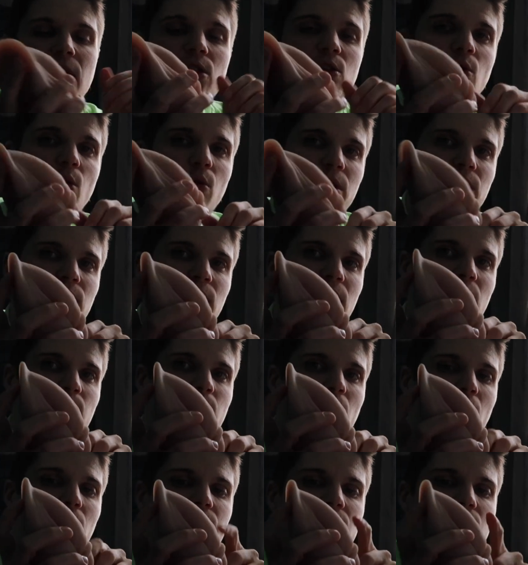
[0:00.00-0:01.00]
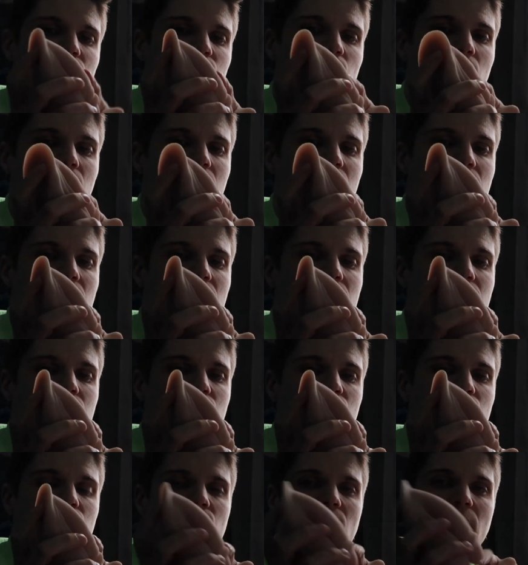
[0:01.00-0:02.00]
The only thing about this one
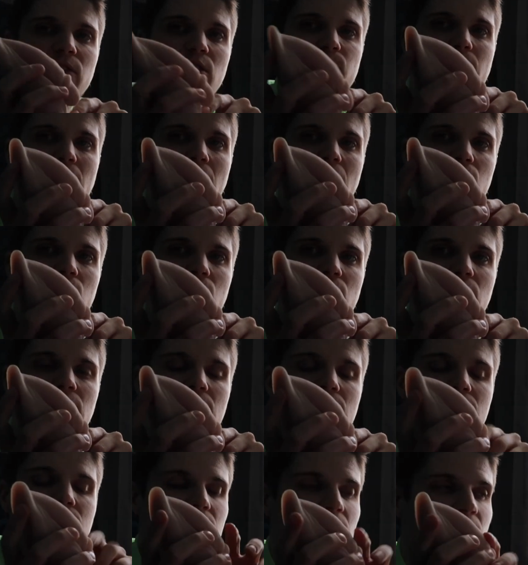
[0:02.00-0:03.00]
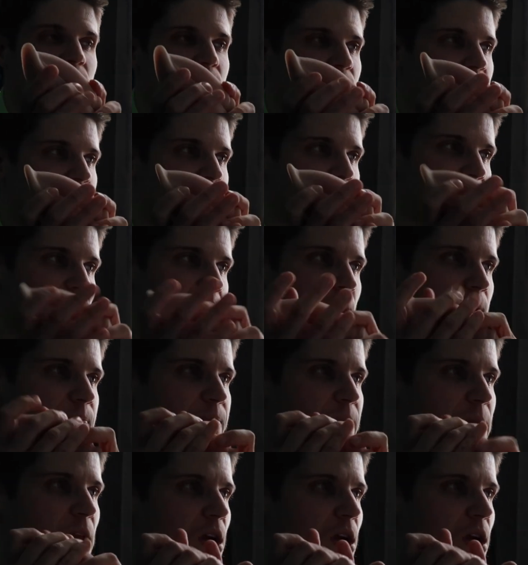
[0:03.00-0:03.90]
is you do have to powder it because it is sticky.